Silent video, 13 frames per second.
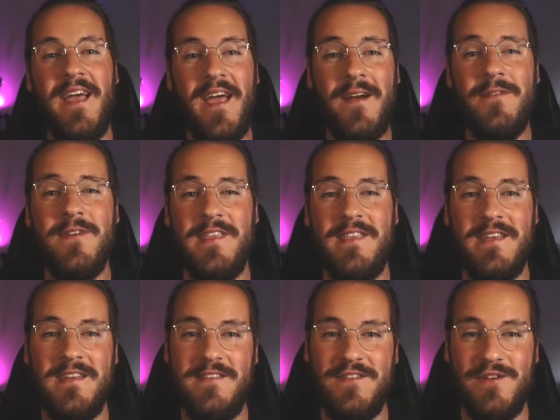
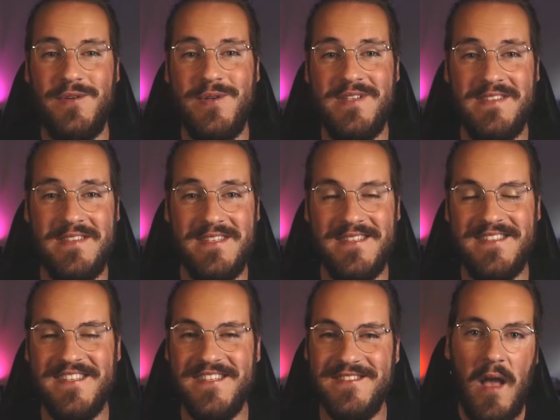everything to you in
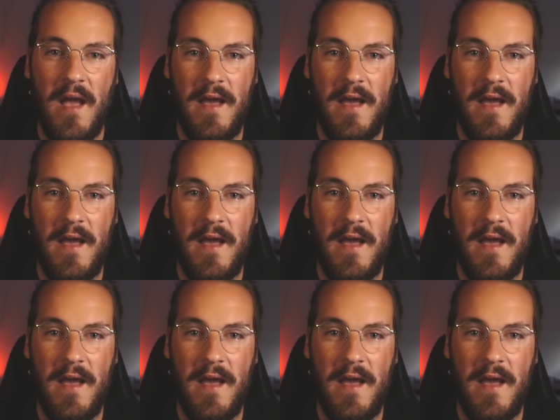detail.